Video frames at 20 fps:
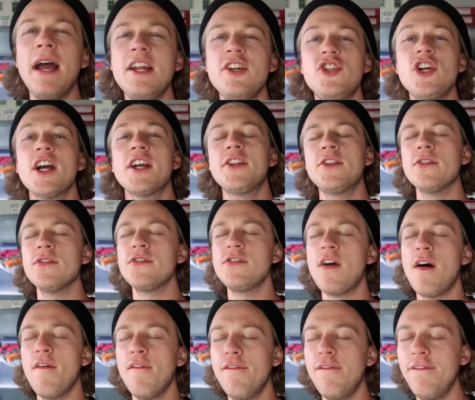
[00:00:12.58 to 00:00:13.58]

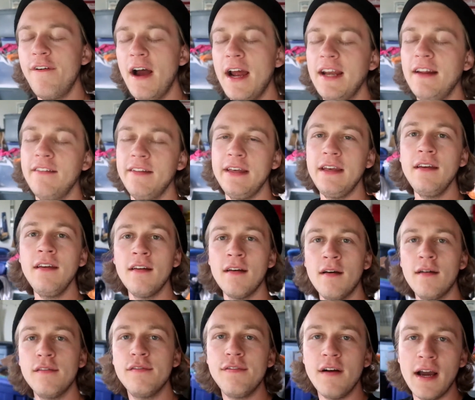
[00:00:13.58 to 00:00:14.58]
injectors finally
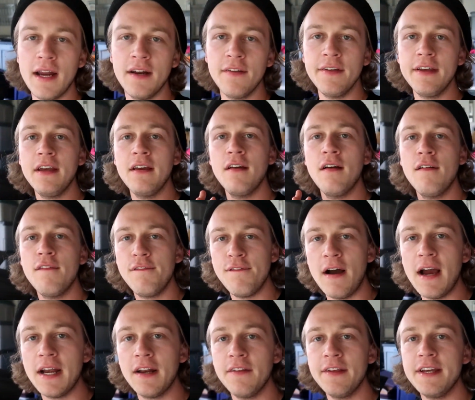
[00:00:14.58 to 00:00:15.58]

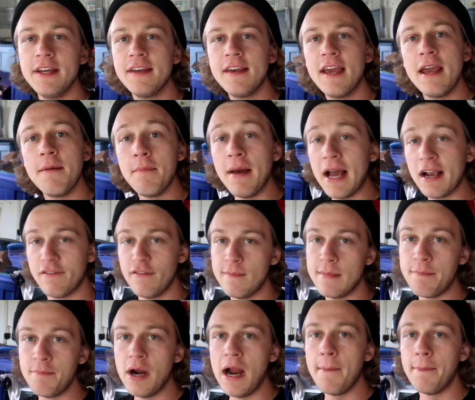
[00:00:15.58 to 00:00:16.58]
came back from
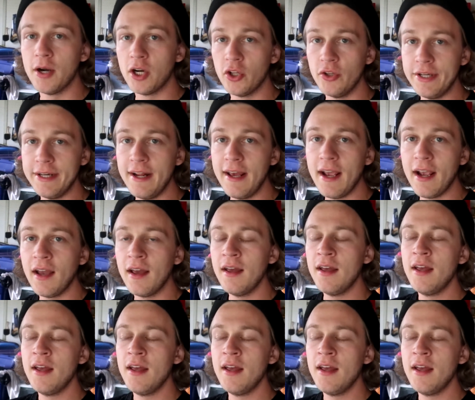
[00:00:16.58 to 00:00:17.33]
a proper cleaning.